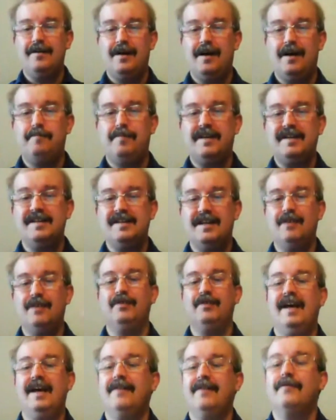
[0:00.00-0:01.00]
All right, a
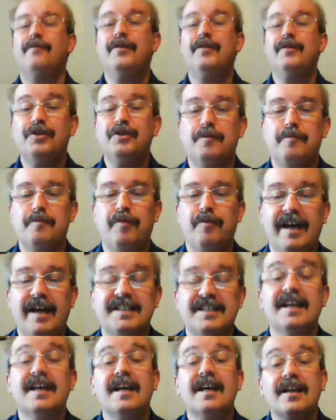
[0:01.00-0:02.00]
button down there for you to
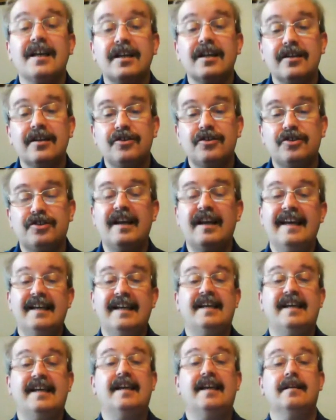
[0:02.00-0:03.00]
press
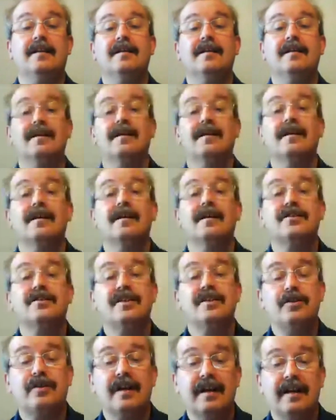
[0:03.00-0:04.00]
to link in,
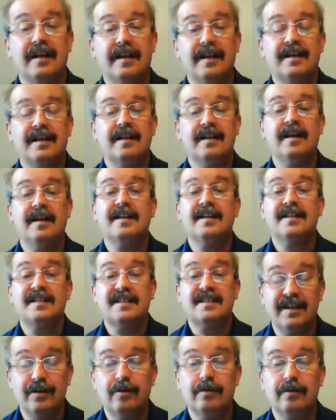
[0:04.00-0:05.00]
so you can link in
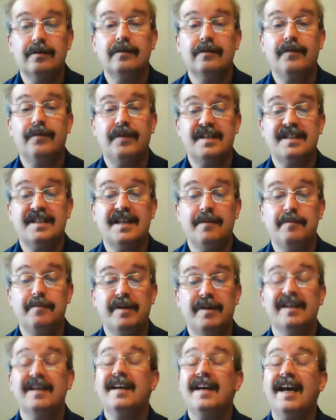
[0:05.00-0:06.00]
and sign on for the
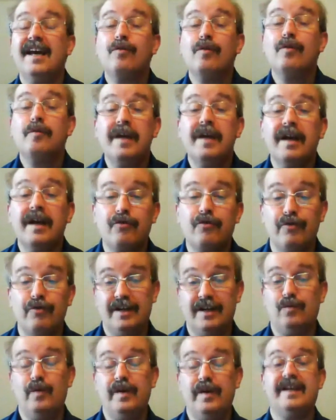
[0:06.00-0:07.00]
summit. It will be a
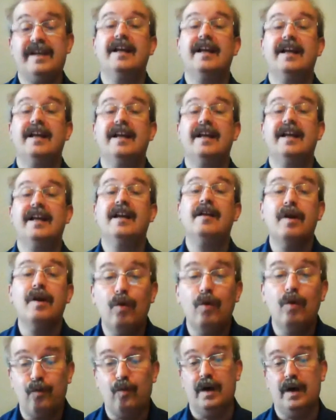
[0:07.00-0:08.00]
great week. It will be
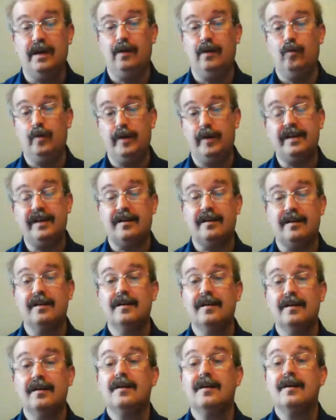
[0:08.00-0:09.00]
a worthwhile
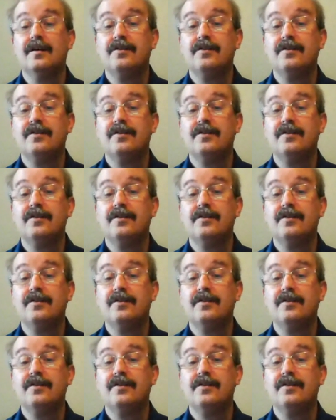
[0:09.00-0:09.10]
week